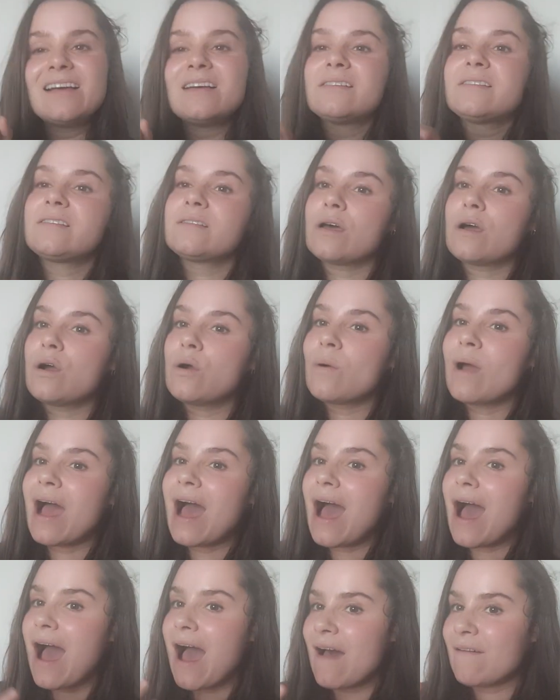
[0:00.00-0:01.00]
So
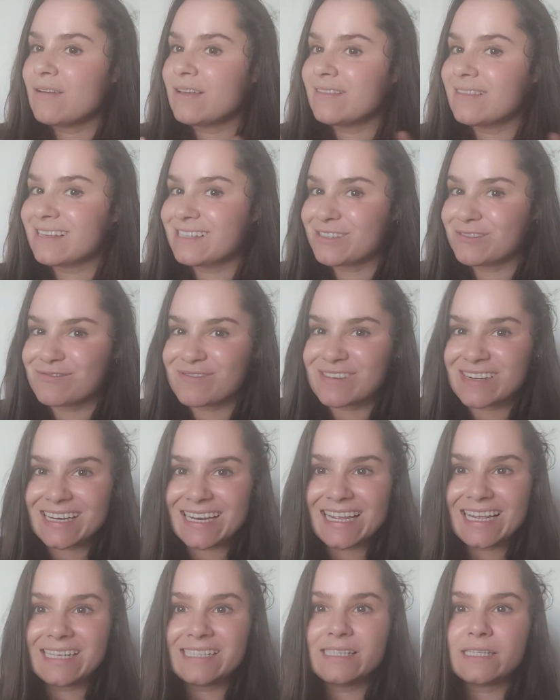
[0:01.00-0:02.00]
having this
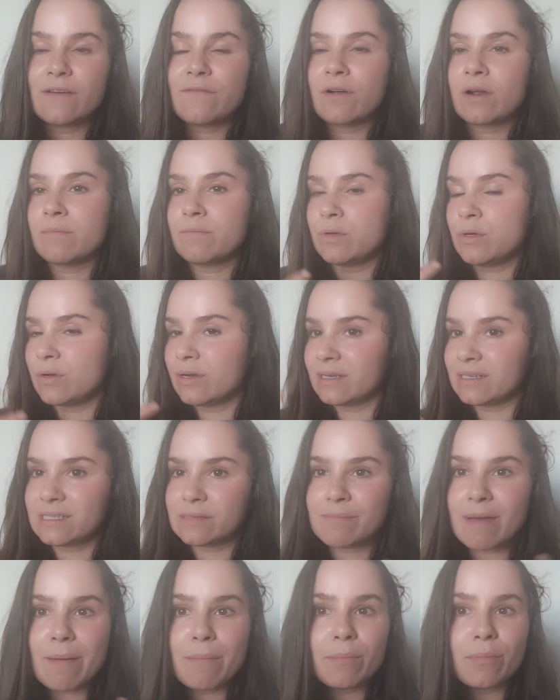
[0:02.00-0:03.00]
release of our mucous
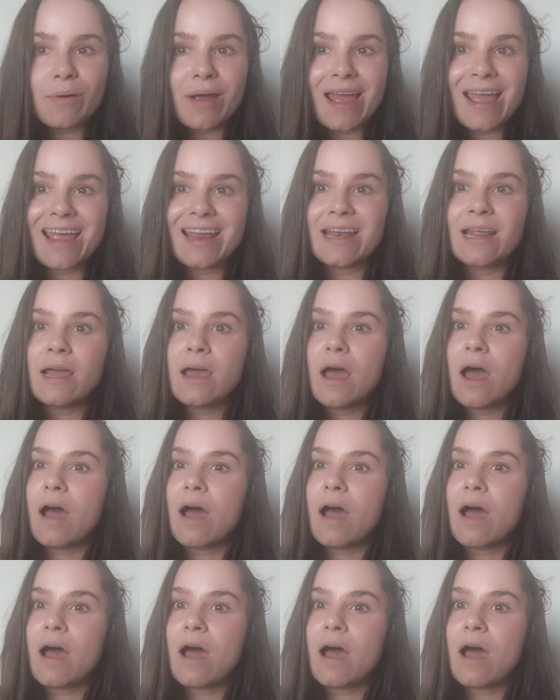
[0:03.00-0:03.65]
membrane,